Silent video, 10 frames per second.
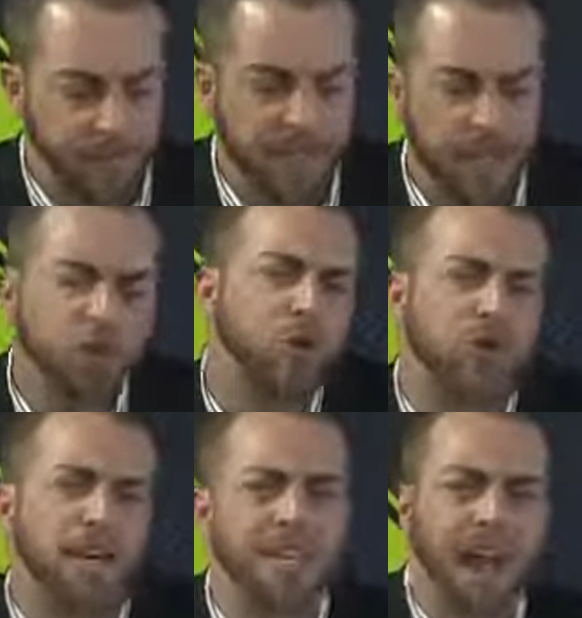that this
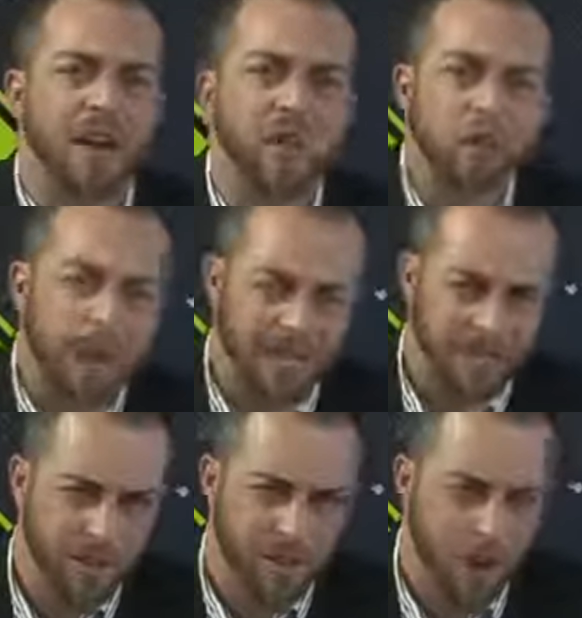school doesn't have your best
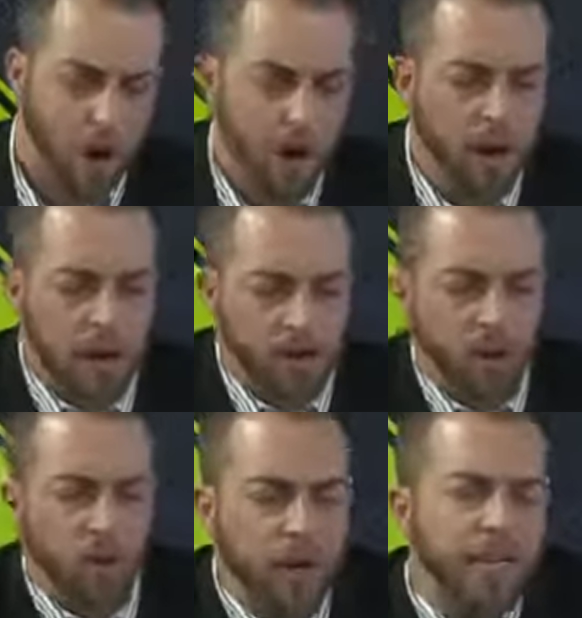interests at heart, that
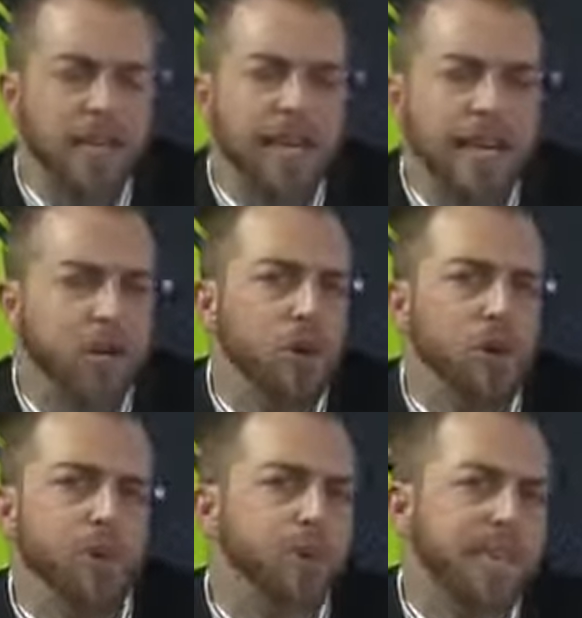the reason they do
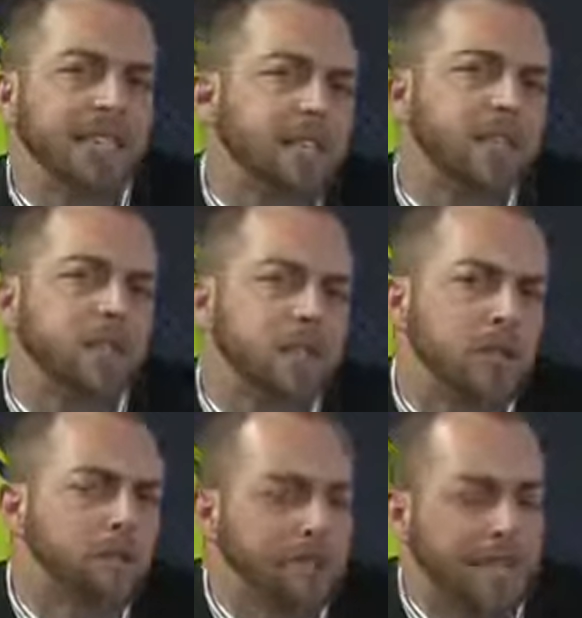this is because it is a
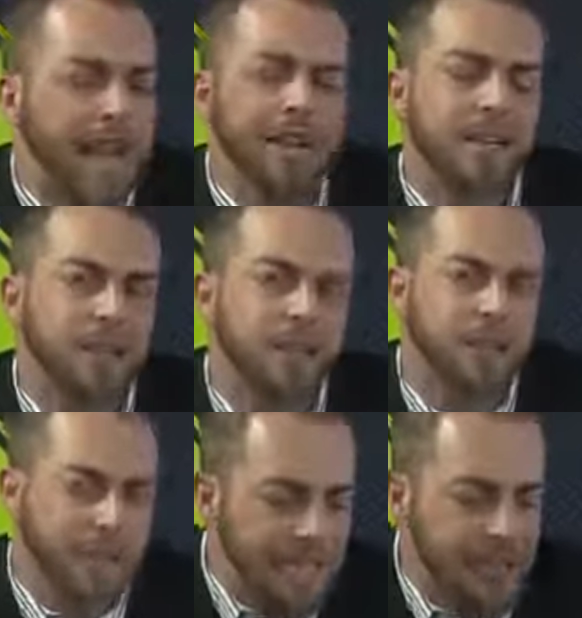system designed to
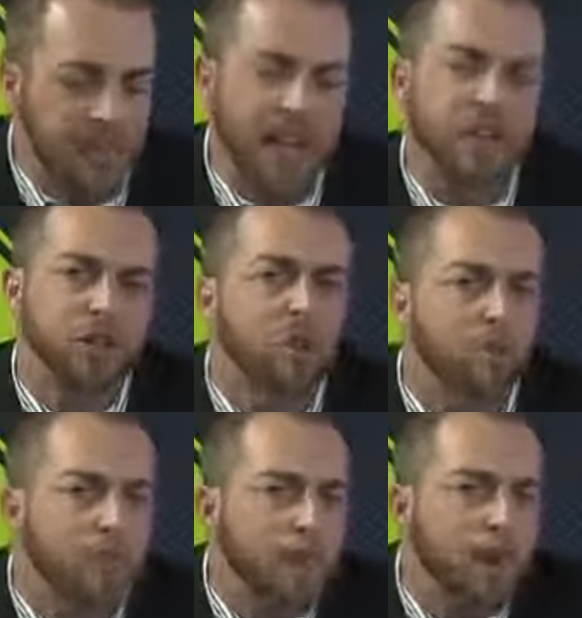disadvantage you
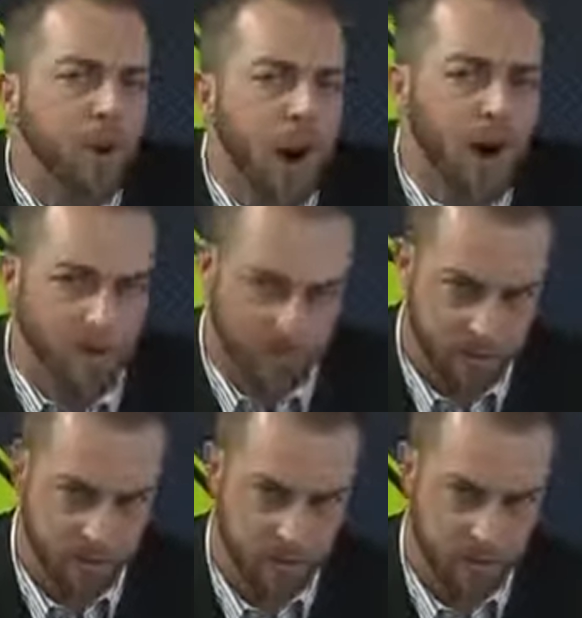and rip you off.